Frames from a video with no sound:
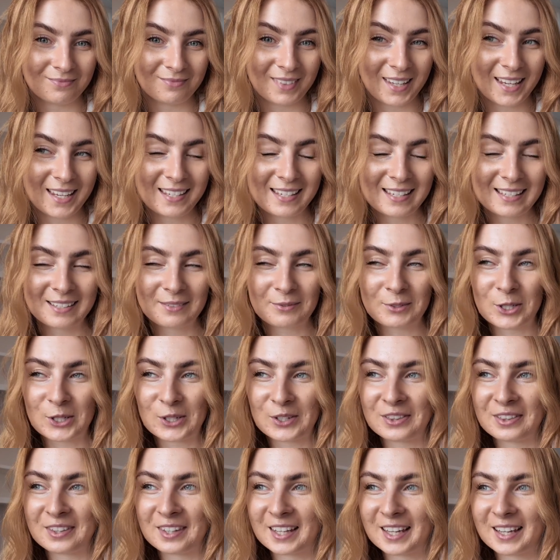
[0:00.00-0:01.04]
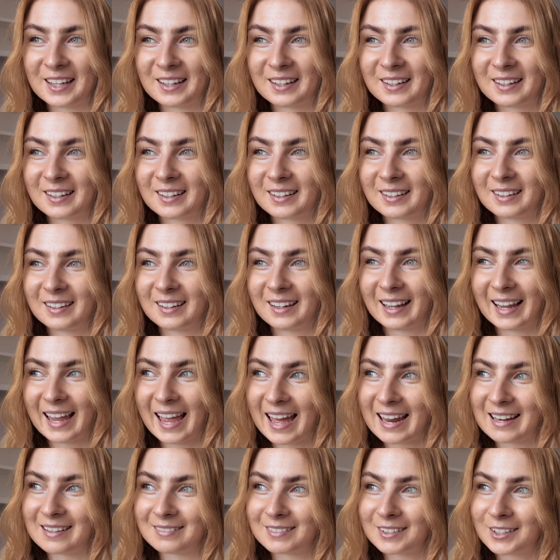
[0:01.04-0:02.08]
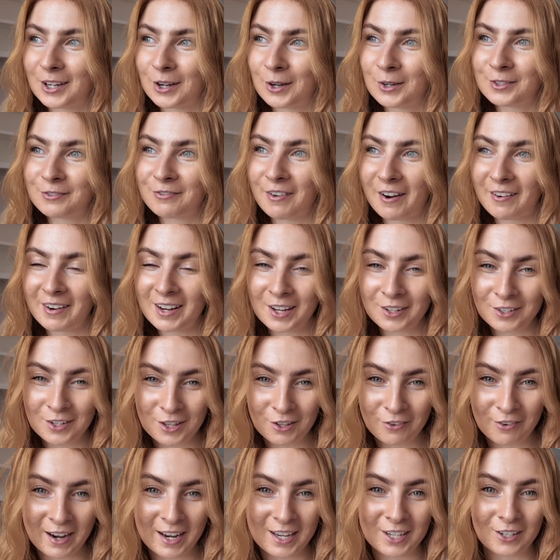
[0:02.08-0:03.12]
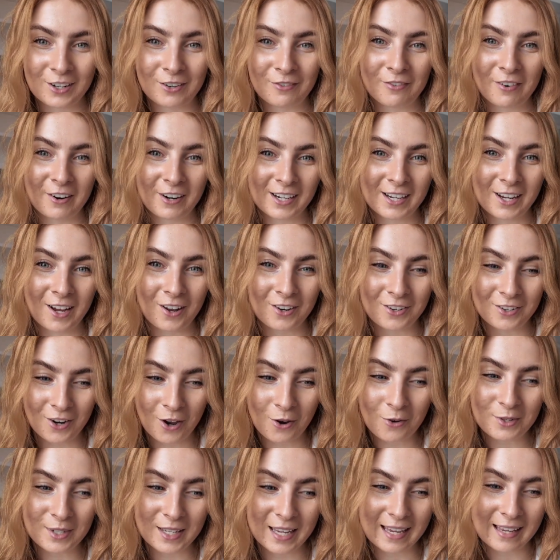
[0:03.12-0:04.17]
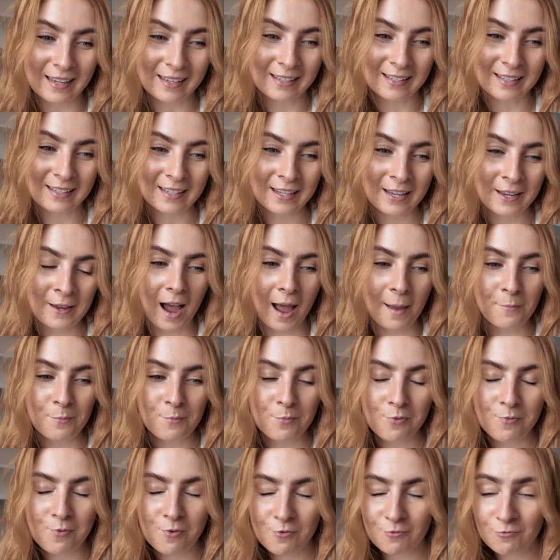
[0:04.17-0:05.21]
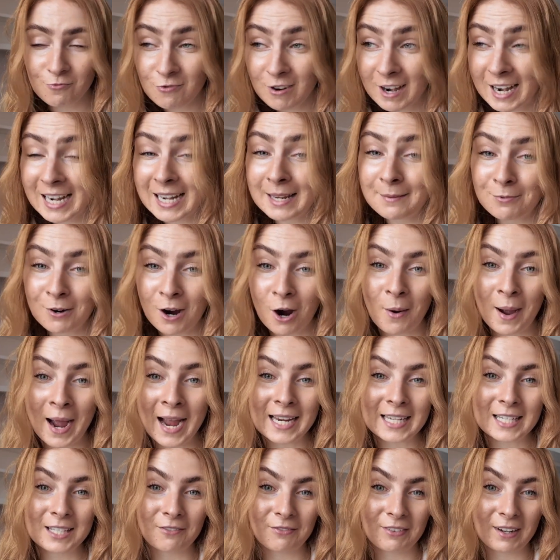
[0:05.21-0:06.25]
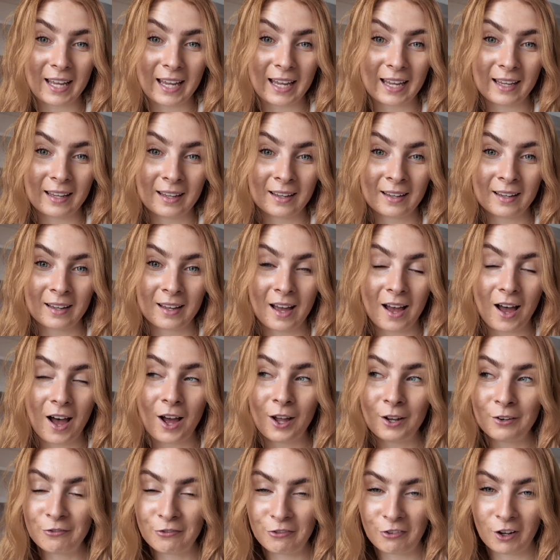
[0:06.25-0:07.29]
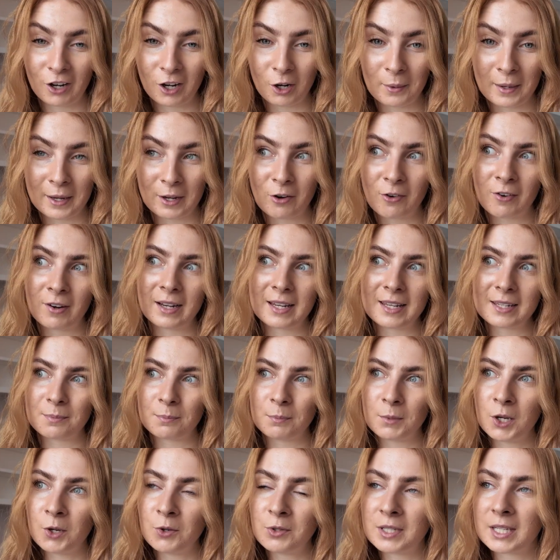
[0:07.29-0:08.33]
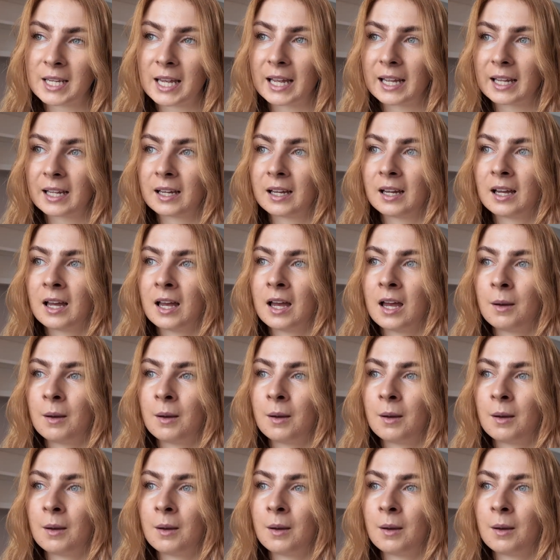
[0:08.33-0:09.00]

This is one that, again, goes very under the radar and very unnoticed. I'm really proactively unfollowing, or at least muting,